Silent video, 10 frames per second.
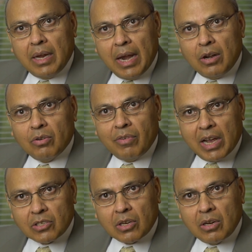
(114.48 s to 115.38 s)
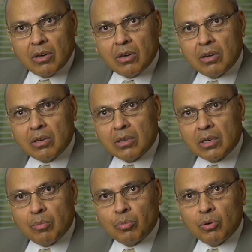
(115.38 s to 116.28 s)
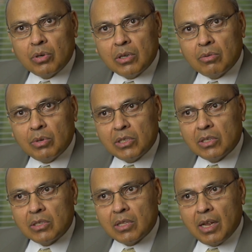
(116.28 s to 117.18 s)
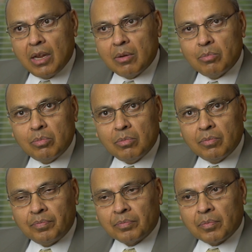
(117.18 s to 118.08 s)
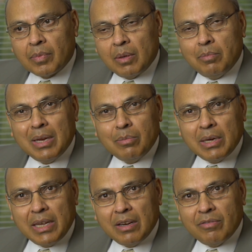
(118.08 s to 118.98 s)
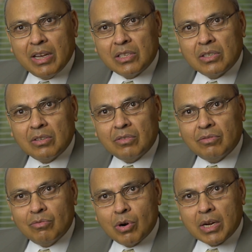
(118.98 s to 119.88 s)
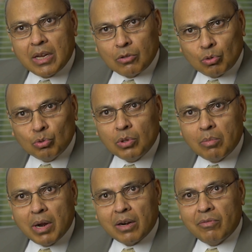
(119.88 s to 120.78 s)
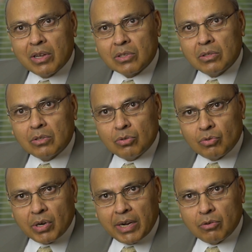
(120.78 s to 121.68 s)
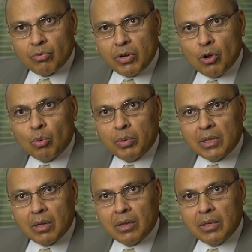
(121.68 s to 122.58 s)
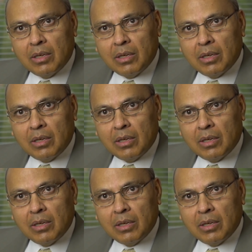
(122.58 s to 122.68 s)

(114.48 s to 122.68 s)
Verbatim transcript: endovascular component, which is the minimally invasive, working through the blood vessel to try to reopen the